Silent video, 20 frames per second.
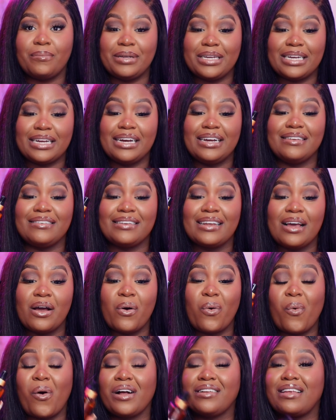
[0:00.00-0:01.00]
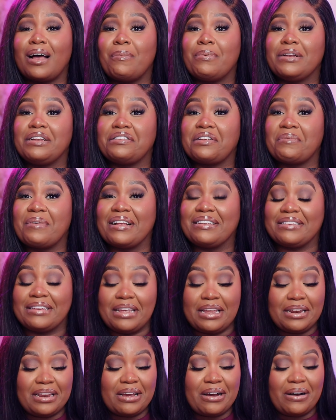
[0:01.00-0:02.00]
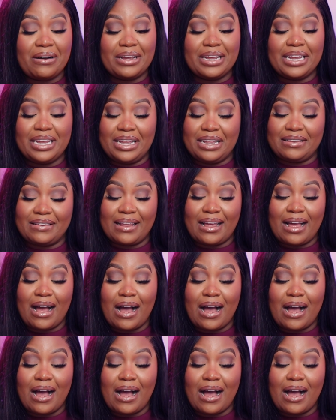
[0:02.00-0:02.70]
because once I put this on my skin, y'all, it is